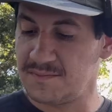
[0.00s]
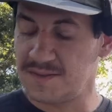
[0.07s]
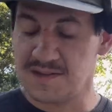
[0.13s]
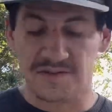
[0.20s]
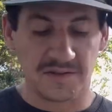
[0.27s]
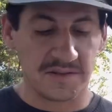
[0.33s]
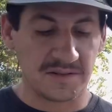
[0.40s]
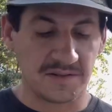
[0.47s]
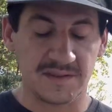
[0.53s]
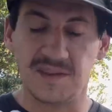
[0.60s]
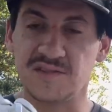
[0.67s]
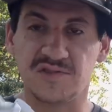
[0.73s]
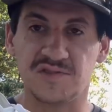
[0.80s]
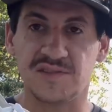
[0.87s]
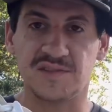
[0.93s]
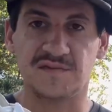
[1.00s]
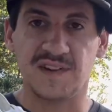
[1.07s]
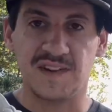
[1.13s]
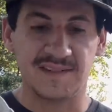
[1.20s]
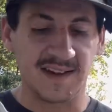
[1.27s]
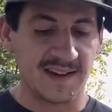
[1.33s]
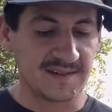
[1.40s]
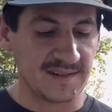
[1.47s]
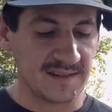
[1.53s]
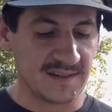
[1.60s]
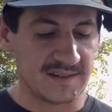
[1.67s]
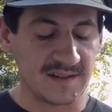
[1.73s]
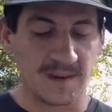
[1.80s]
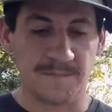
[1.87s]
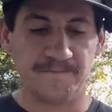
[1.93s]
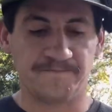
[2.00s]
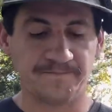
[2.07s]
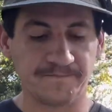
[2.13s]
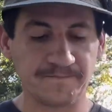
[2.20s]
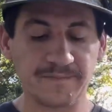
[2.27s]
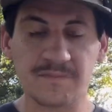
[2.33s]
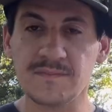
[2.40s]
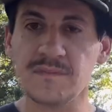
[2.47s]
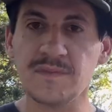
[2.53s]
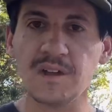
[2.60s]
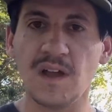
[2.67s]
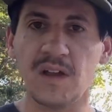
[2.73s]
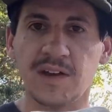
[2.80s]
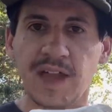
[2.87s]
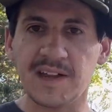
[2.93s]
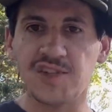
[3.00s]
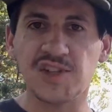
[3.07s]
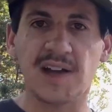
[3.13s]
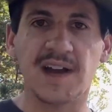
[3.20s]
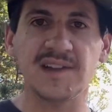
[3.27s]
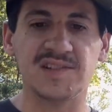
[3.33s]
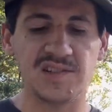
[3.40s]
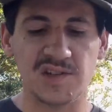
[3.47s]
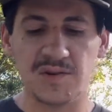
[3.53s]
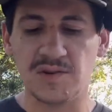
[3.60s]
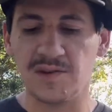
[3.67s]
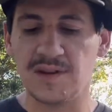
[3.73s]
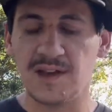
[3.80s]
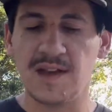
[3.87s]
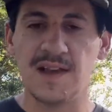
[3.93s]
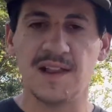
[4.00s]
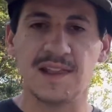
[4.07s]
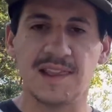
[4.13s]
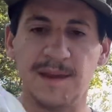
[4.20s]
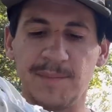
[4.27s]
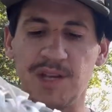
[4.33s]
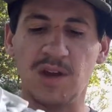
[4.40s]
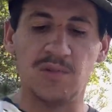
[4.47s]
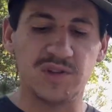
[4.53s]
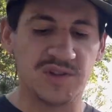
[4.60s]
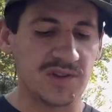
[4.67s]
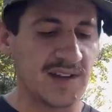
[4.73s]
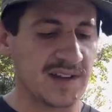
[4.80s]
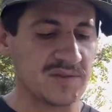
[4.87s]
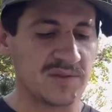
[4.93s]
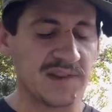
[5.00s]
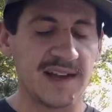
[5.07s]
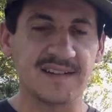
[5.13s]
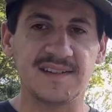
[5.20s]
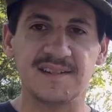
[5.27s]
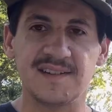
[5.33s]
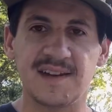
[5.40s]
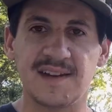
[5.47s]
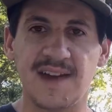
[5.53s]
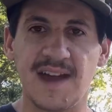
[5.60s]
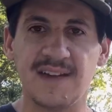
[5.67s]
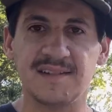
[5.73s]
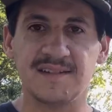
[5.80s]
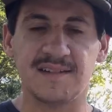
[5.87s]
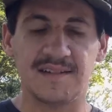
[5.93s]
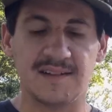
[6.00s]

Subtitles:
These are just fantastic. So I'll catch you guys soon. Let me know what you guys would like to see next.